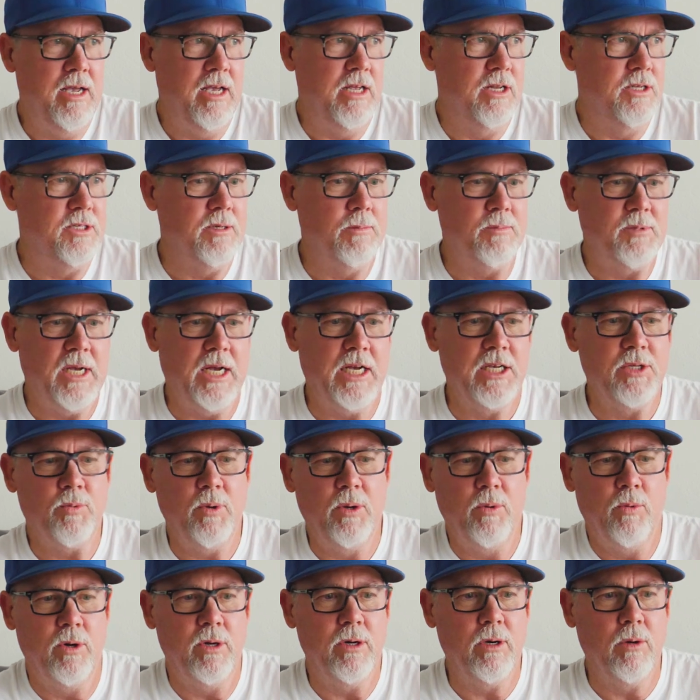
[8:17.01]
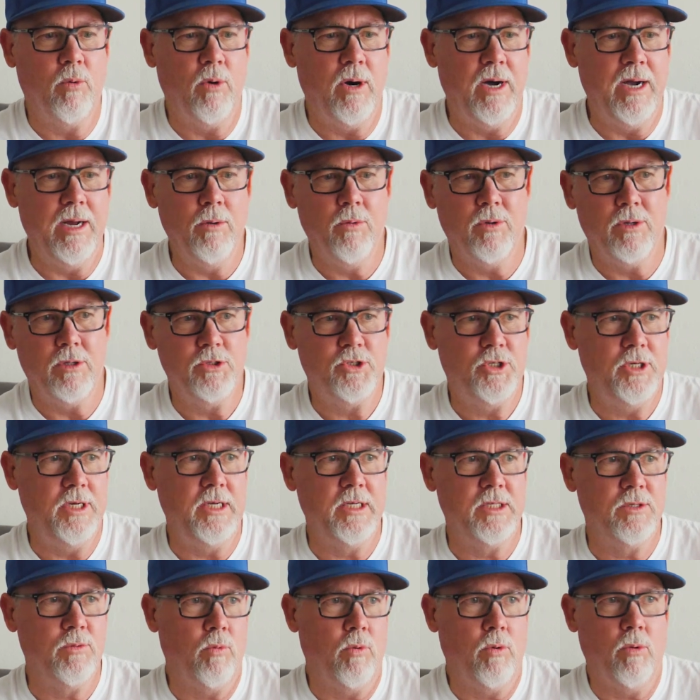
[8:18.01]
And sometimes we wonder why, well,
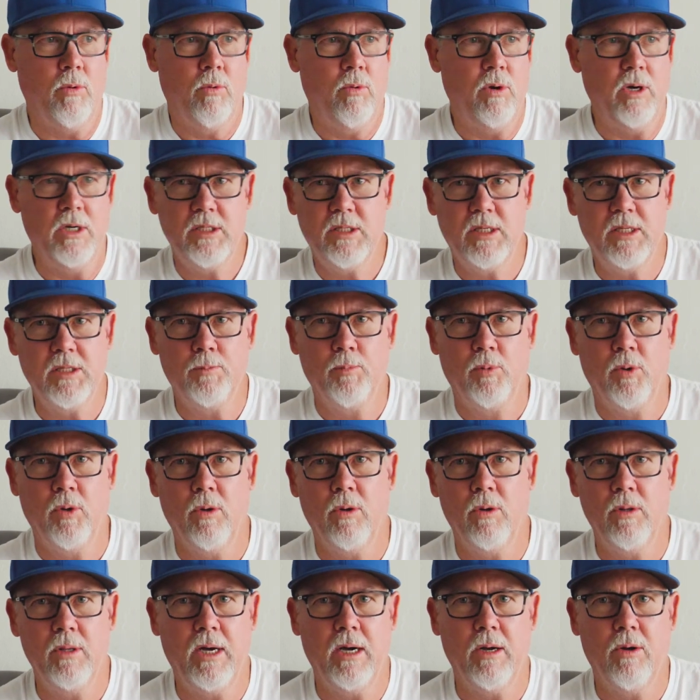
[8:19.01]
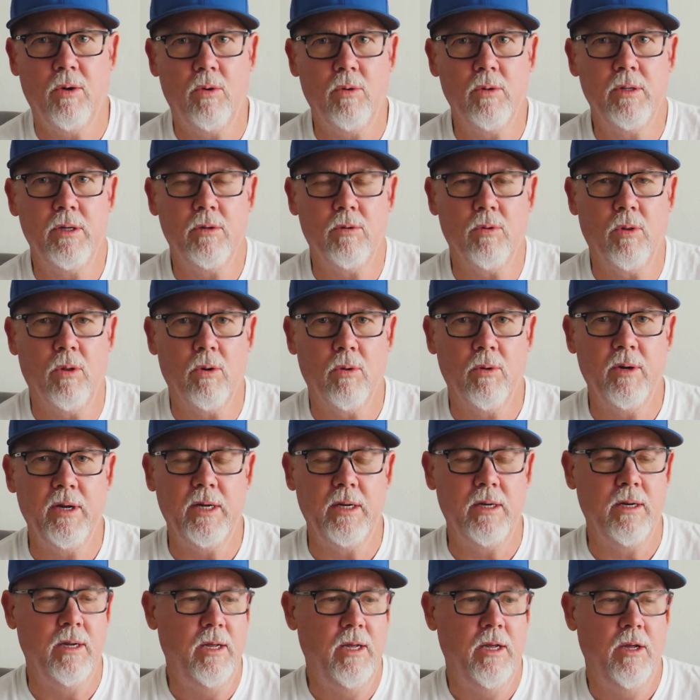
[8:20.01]
geez, well, why is this pool not holding
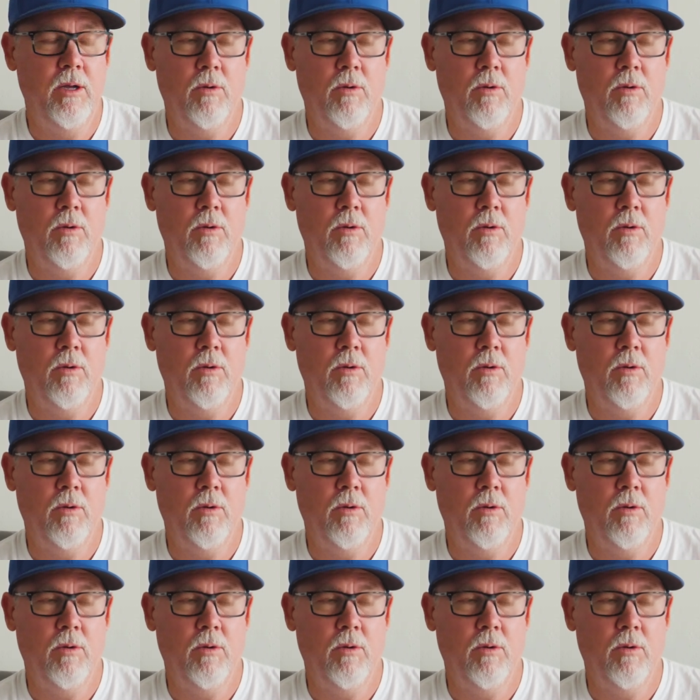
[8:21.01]
chlorine?